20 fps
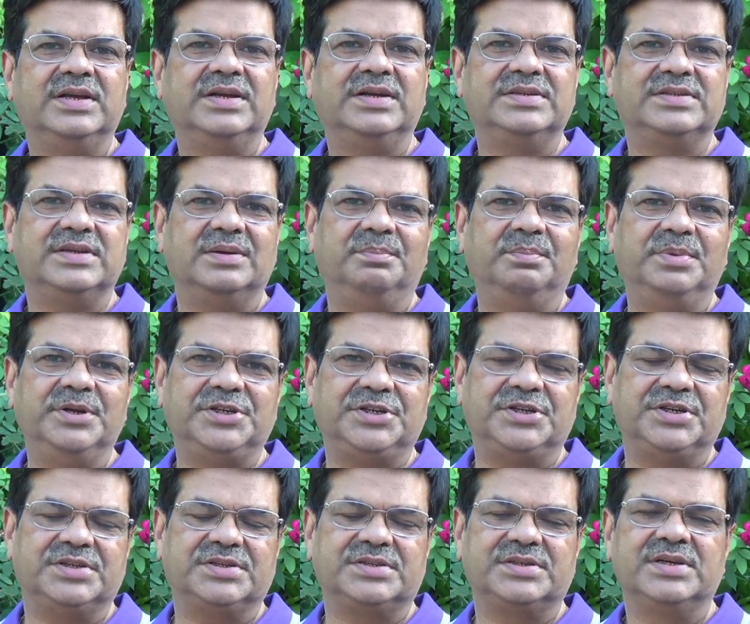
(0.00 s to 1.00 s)
It is
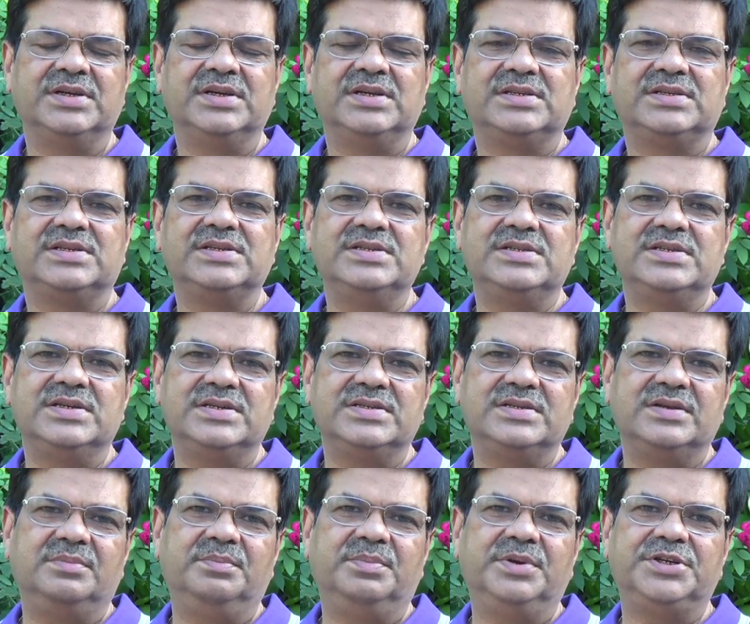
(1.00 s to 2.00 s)
ambitious. Since it
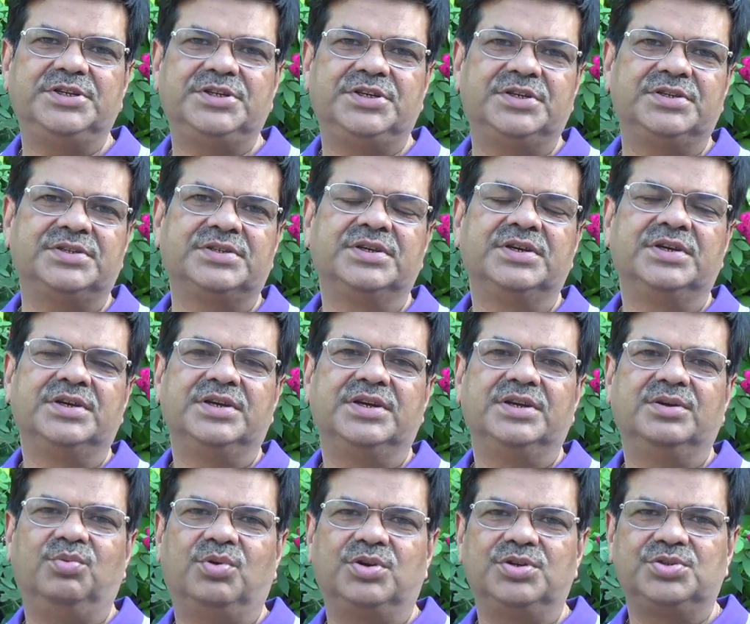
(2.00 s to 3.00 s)
is ambitious,
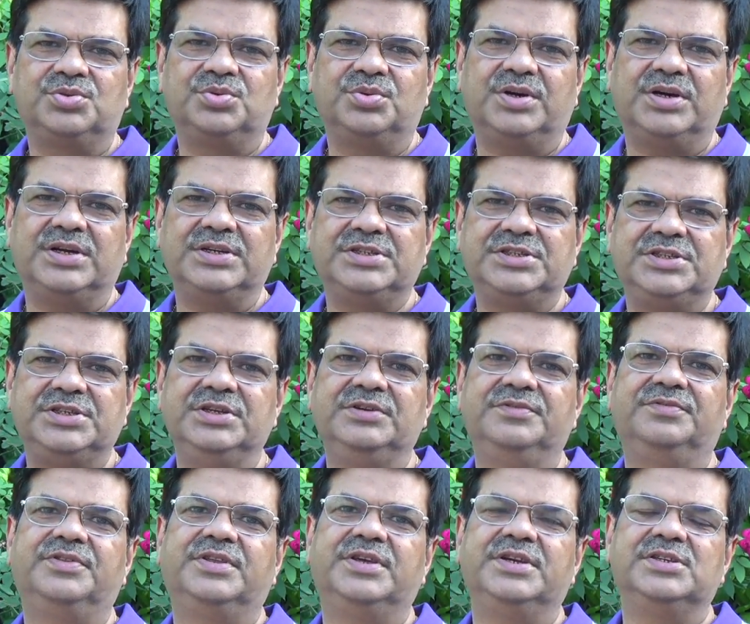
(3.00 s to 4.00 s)
it wants to
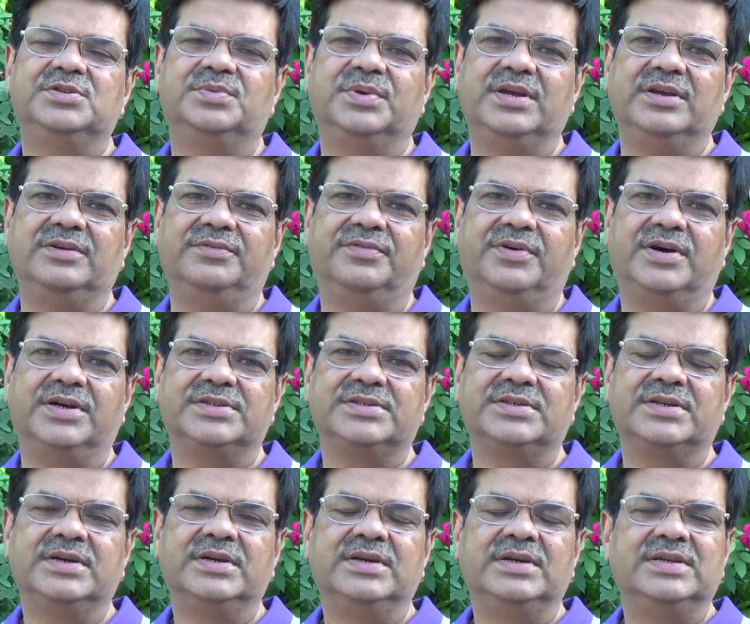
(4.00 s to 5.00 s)
achieve things very
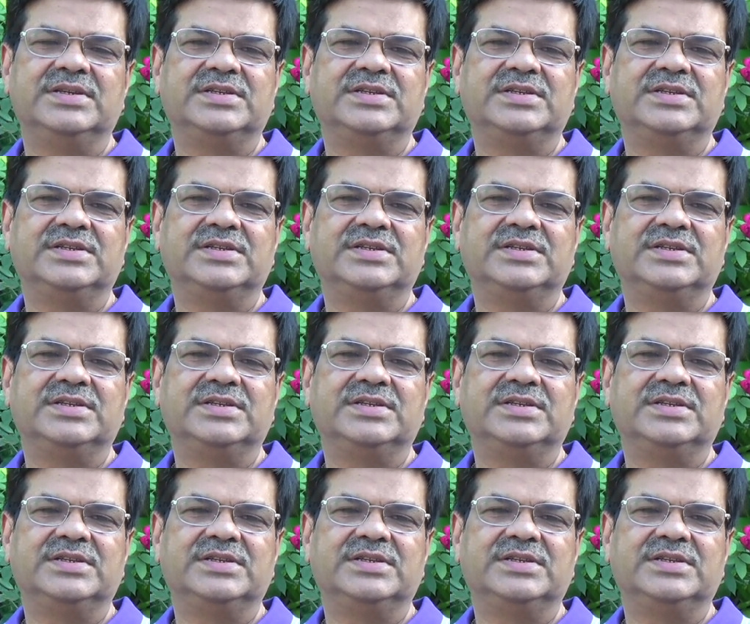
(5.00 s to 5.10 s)
fast.